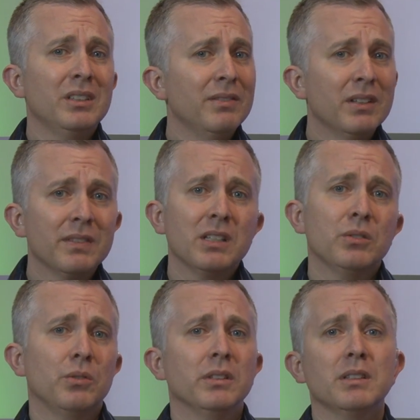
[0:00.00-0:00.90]
even if they
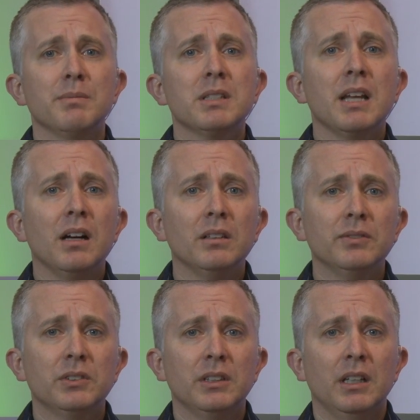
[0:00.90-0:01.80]
sold it
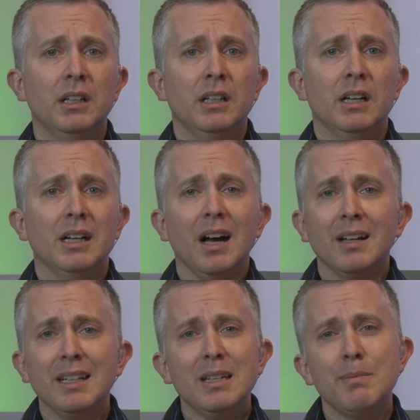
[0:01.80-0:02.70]
themselves on
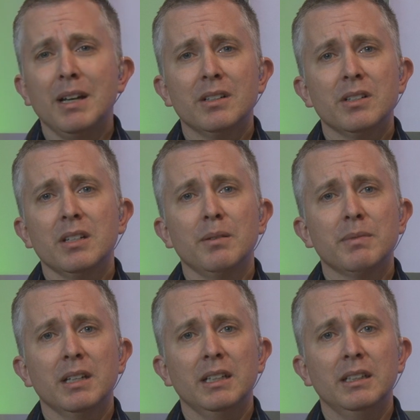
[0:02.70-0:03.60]
eBay or
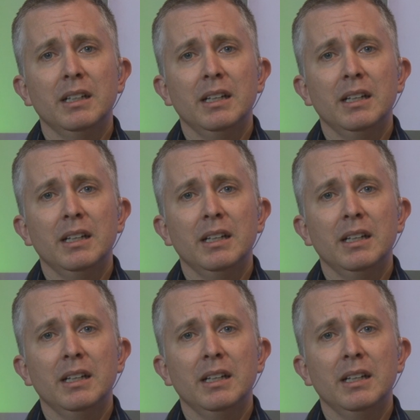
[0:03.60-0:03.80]
something.